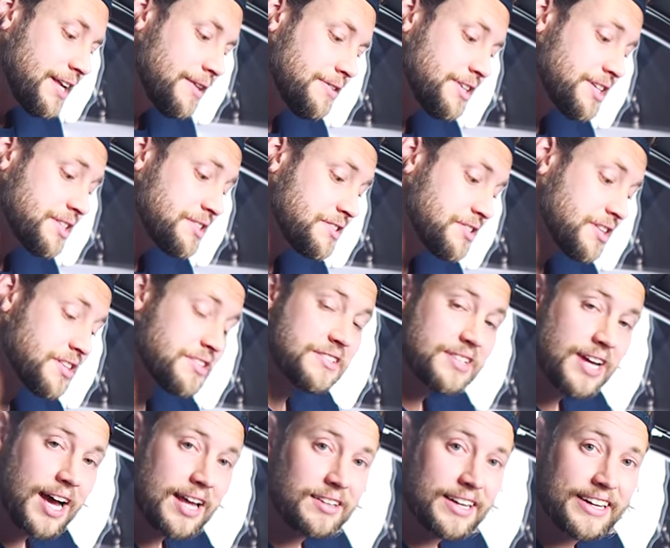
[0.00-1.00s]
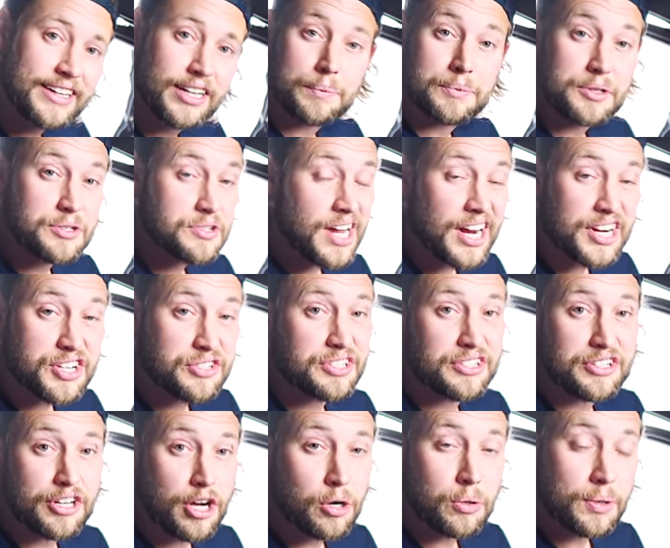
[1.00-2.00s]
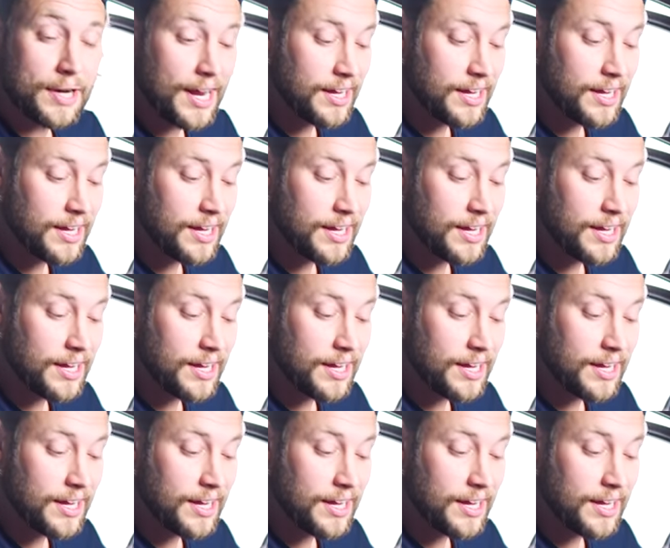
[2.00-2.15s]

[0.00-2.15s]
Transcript: this does not light up. There's actually no